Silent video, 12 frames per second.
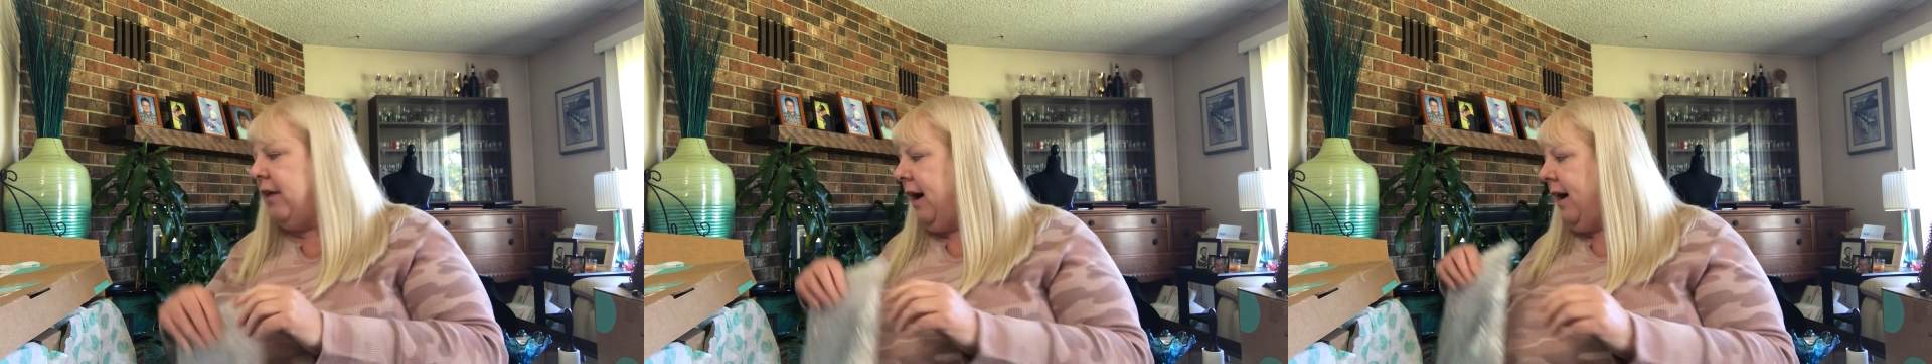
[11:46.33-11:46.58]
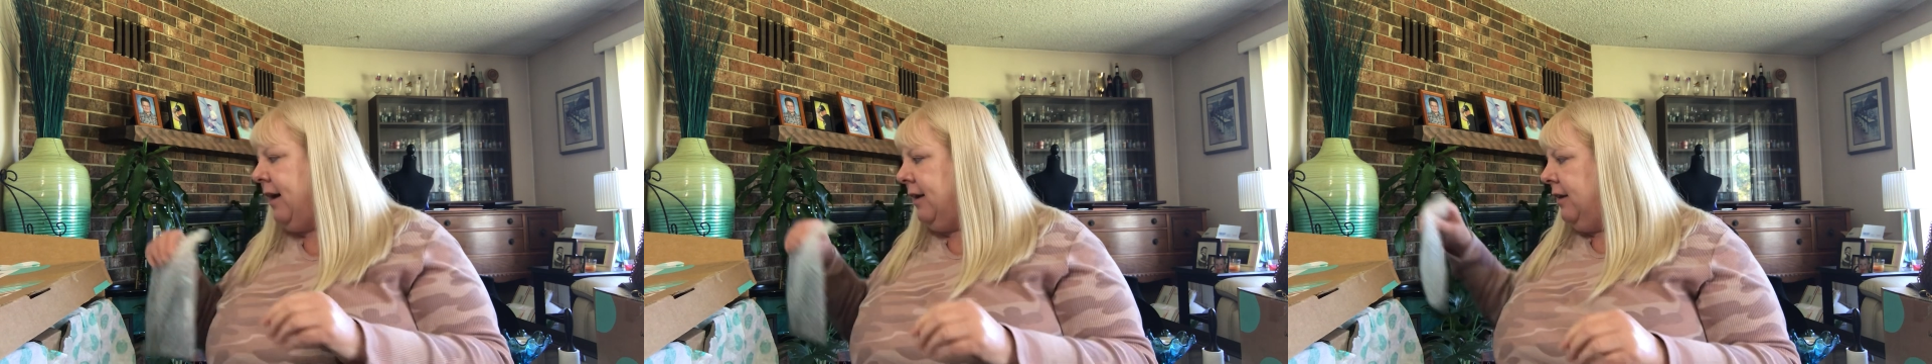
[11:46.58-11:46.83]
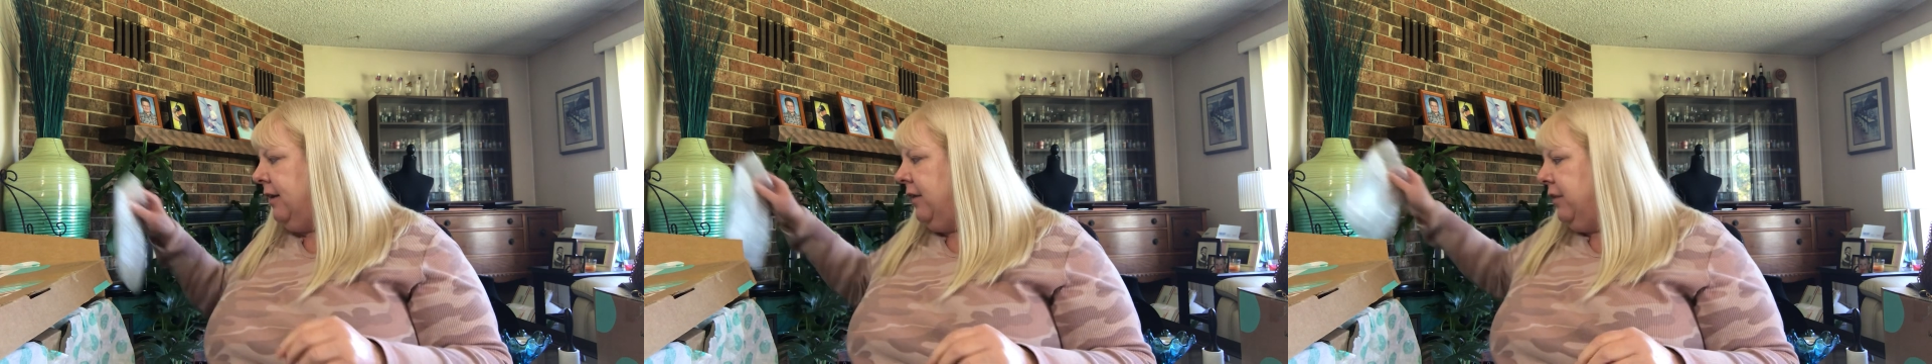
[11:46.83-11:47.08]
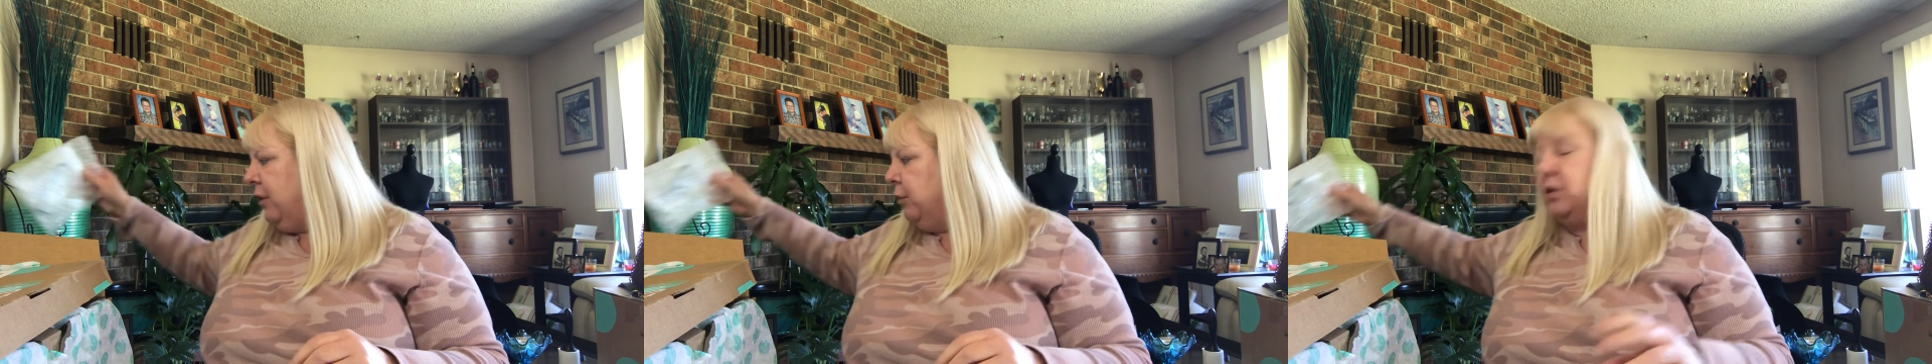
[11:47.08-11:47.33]
that
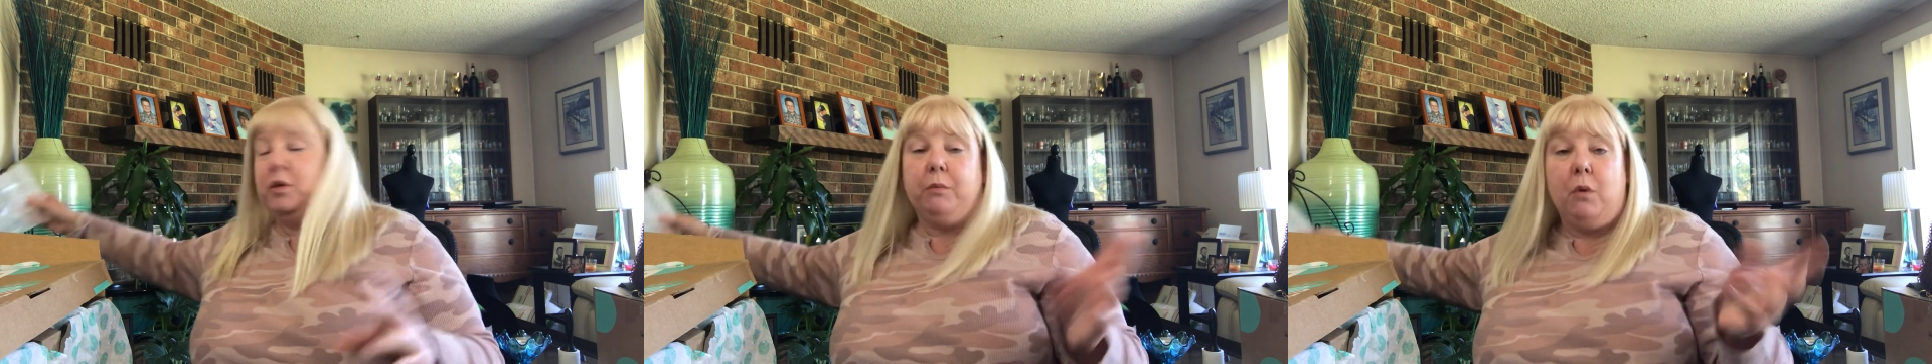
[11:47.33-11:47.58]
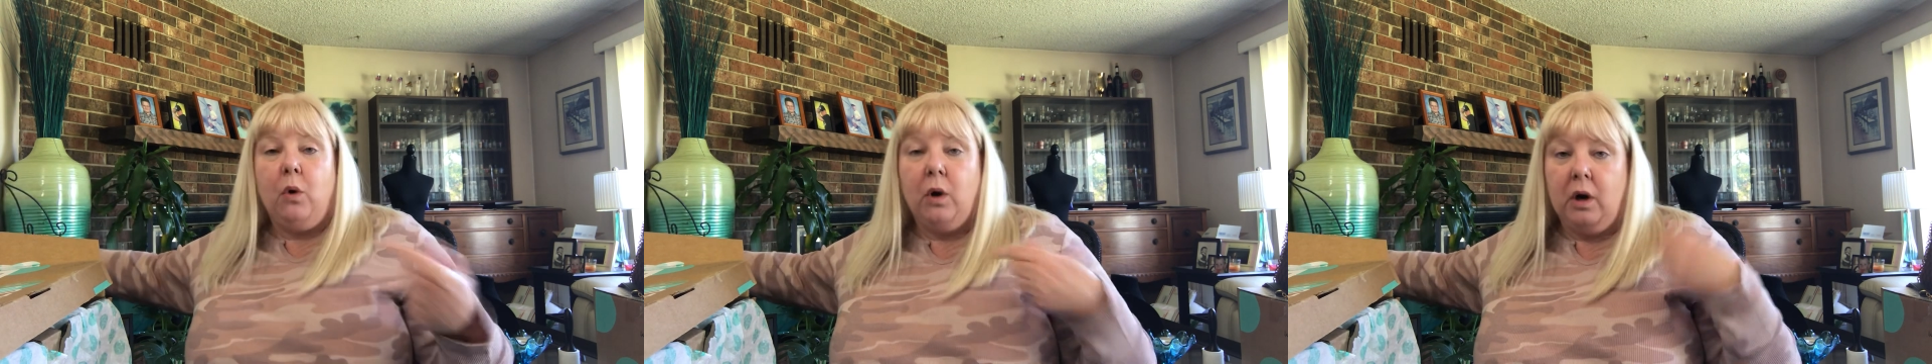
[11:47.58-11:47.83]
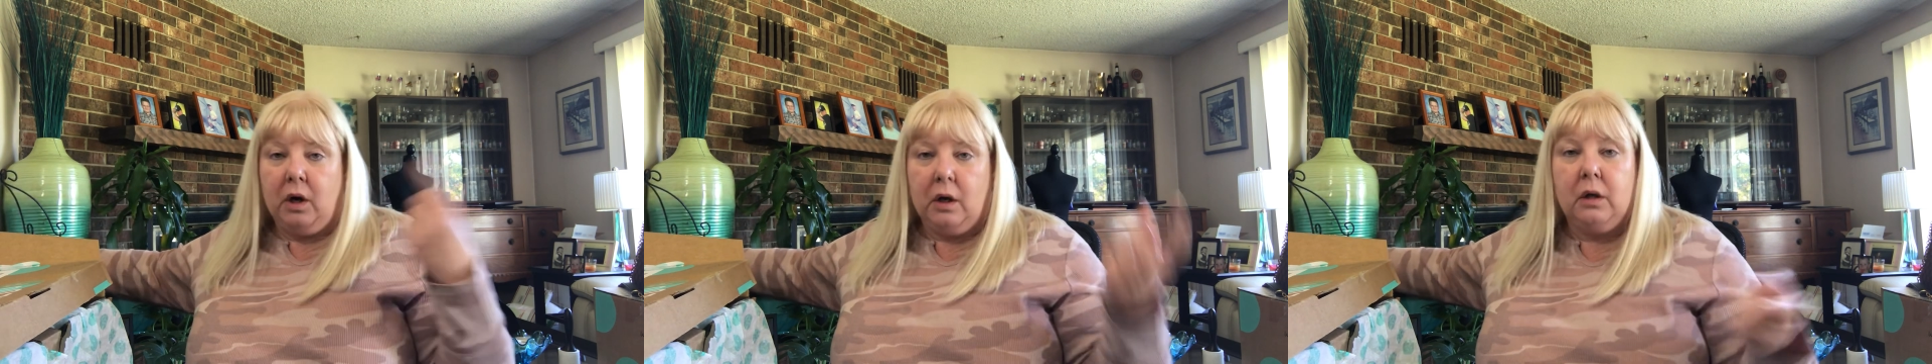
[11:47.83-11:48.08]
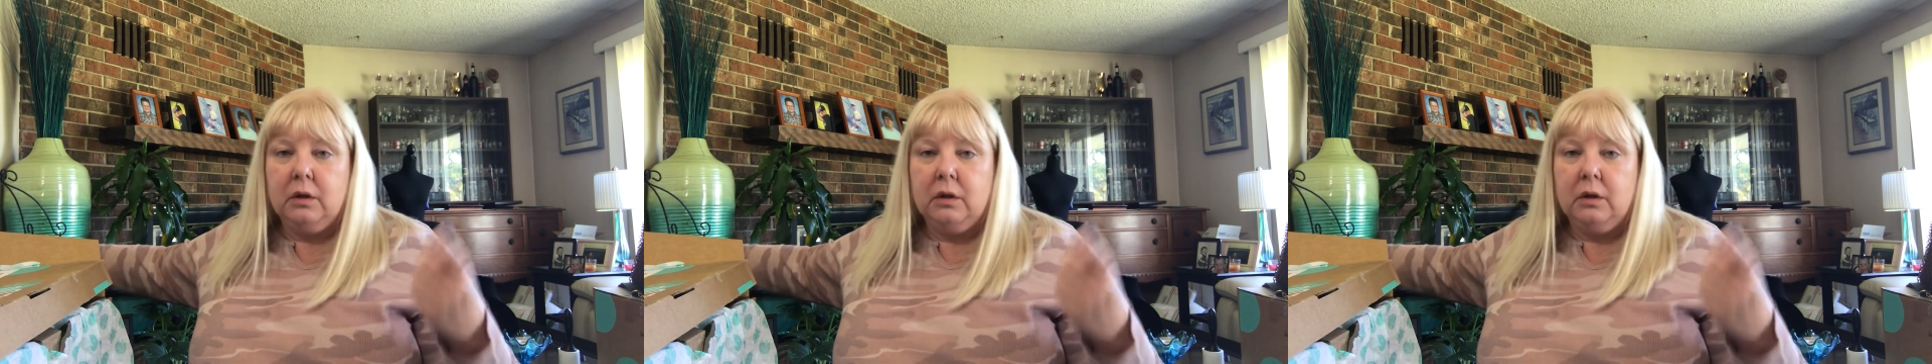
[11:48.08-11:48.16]
there was more